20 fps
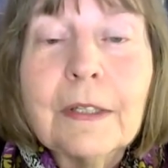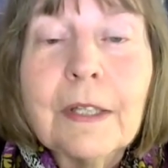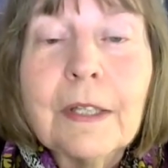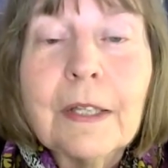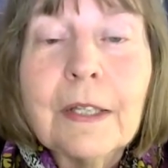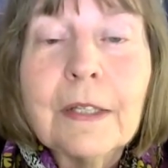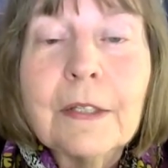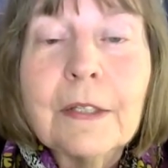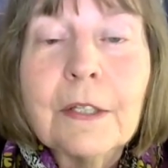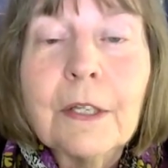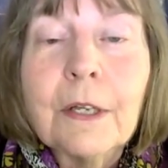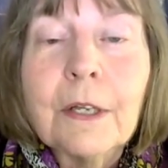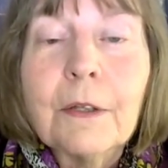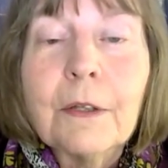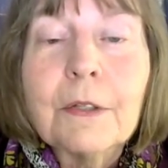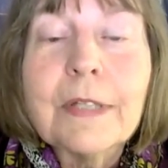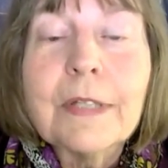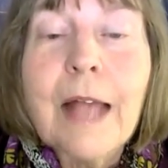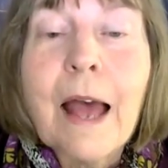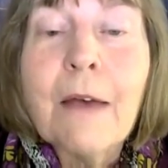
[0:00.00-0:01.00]
It's
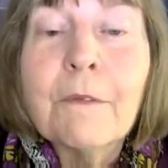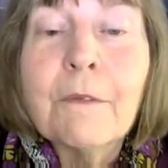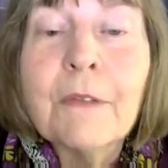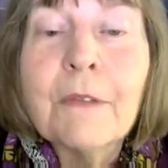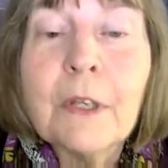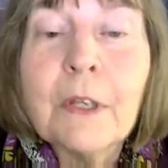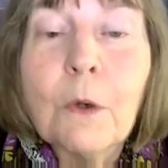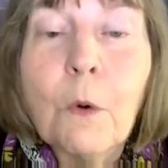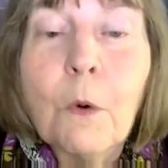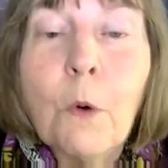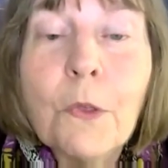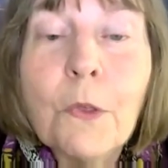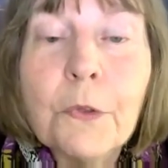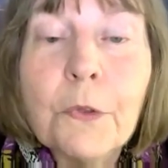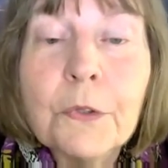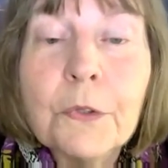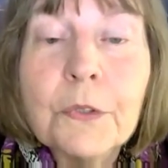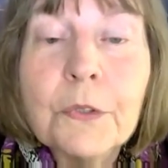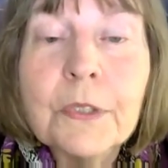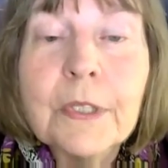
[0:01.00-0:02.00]
a Savvy
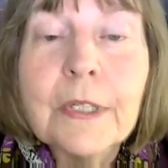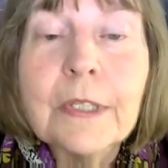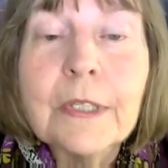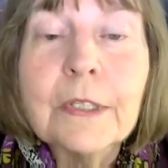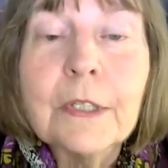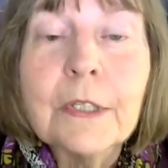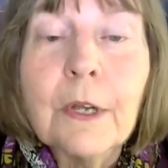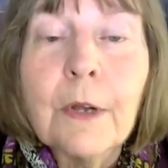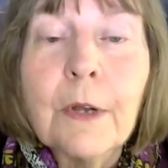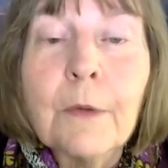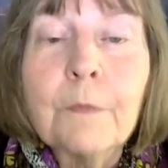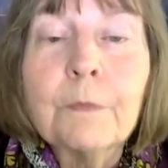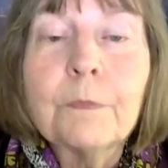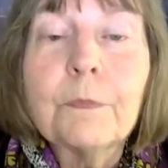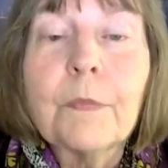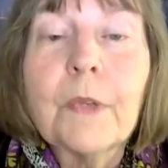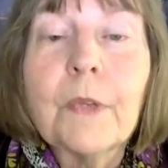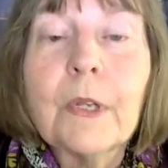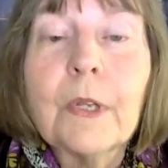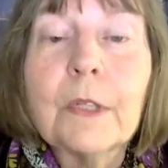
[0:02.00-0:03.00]
author. It's a
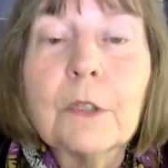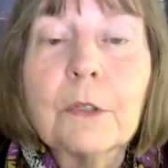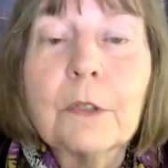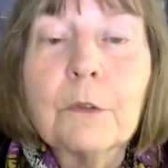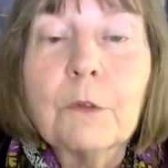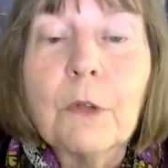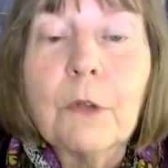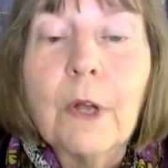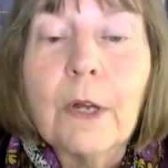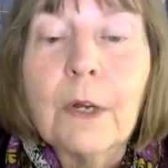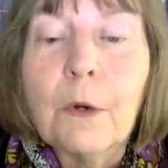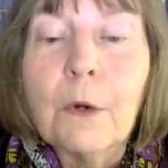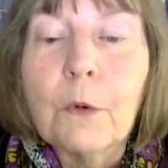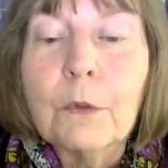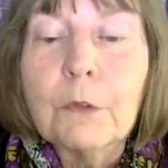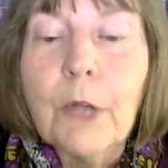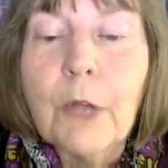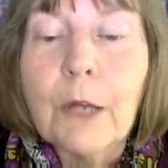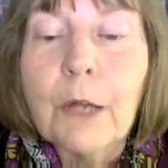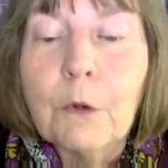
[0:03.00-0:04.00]

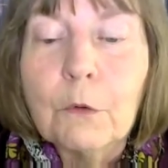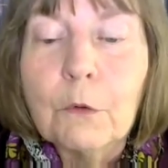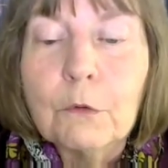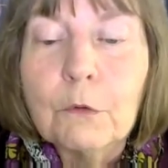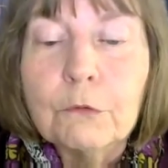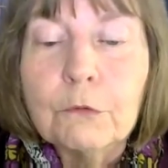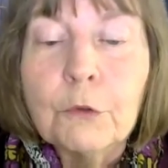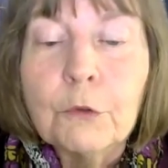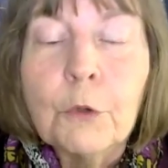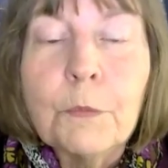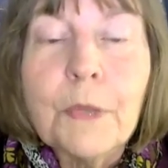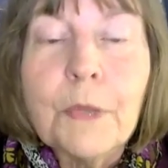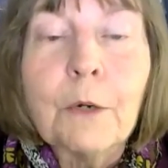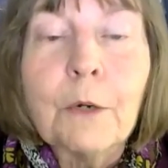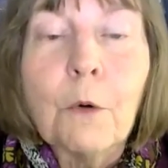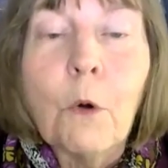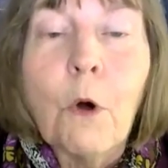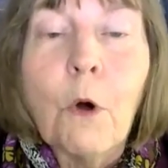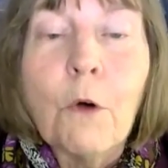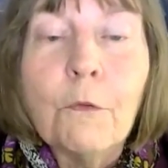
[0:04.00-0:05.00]
a group
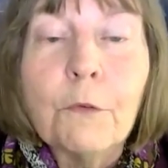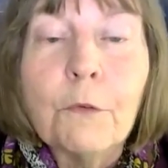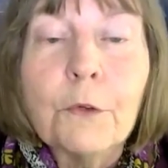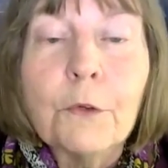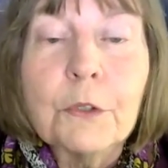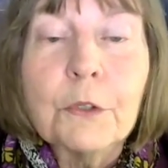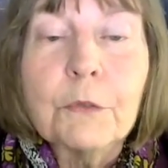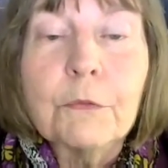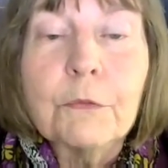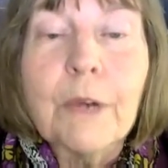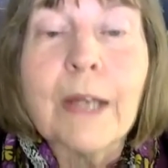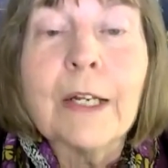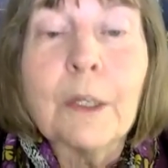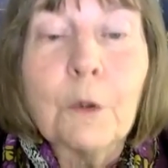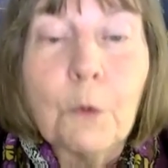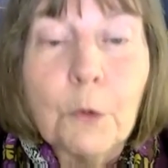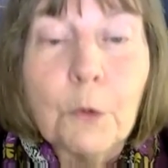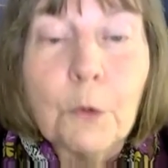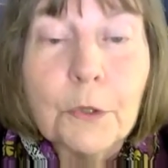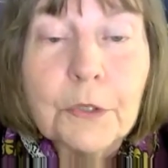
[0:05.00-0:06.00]
that offers
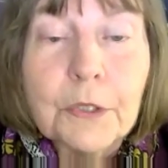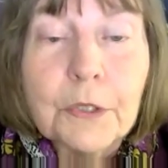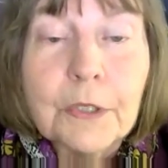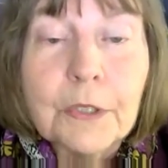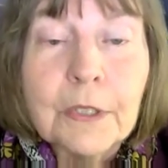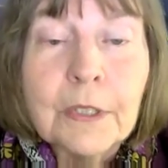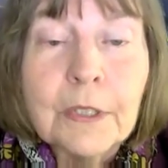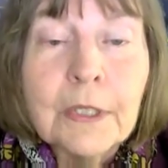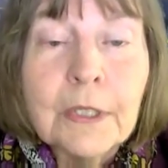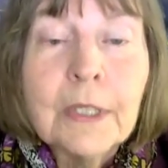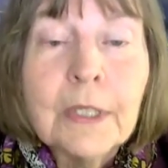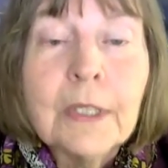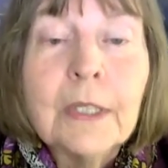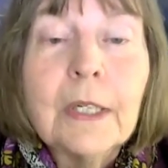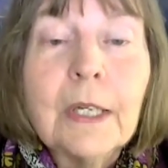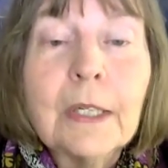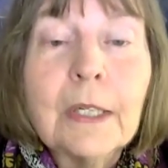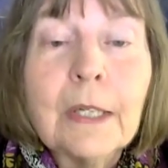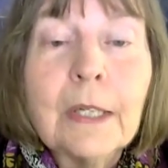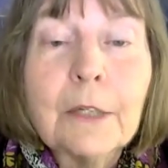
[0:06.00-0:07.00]
writing courses,
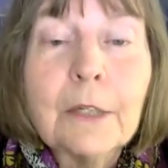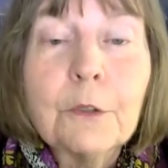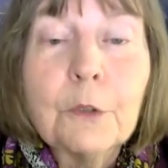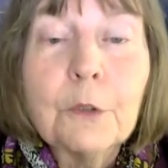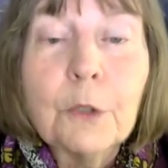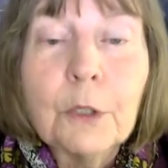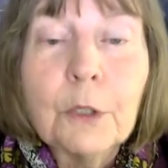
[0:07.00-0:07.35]
and I